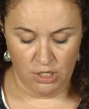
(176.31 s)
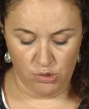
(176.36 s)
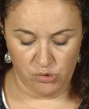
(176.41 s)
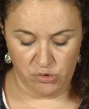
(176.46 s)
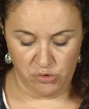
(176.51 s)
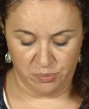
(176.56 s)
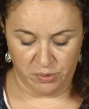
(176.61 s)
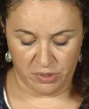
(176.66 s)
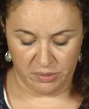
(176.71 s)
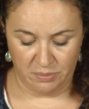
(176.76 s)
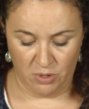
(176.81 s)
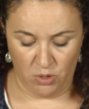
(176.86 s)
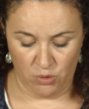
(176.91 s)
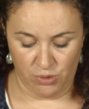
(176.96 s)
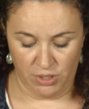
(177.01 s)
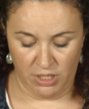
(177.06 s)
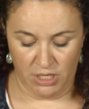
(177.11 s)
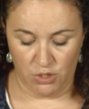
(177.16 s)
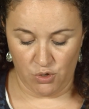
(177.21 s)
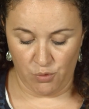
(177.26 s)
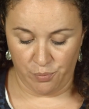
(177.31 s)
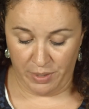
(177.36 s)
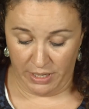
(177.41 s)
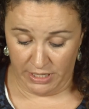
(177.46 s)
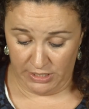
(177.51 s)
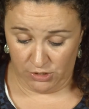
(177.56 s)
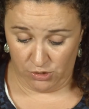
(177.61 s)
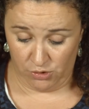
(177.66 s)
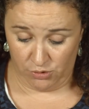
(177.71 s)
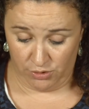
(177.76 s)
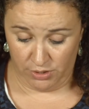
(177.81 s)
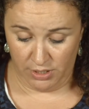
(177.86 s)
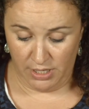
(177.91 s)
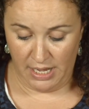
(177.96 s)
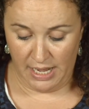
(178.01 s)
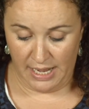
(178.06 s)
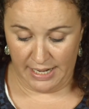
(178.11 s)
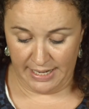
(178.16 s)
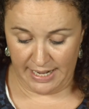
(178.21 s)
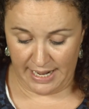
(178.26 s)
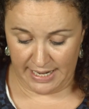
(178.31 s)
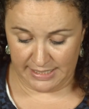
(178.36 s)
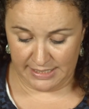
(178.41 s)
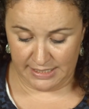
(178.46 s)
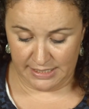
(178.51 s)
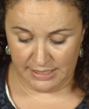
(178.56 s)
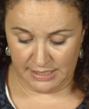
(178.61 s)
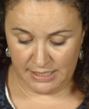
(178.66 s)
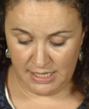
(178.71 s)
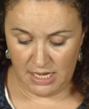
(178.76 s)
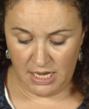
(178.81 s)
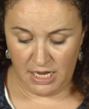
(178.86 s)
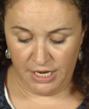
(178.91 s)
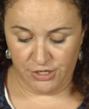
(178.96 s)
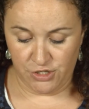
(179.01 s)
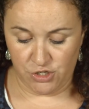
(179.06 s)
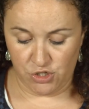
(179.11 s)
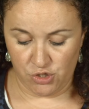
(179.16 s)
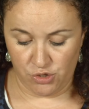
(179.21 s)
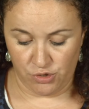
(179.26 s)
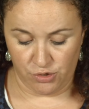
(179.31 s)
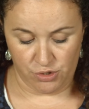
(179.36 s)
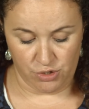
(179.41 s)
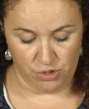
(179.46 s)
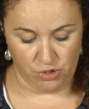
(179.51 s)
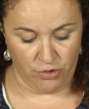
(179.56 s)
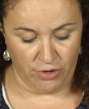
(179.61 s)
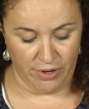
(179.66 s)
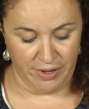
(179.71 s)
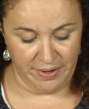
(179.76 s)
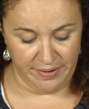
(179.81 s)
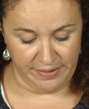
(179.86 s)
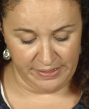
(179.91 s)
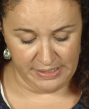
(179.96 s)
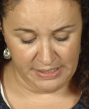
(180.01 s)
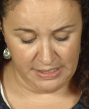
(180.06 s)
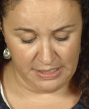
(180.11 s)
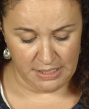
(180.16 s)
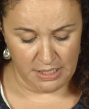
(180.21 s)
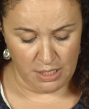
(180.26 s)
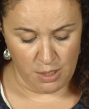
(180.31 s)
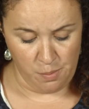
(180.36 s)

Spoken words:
to promote innovation and access ensures coherence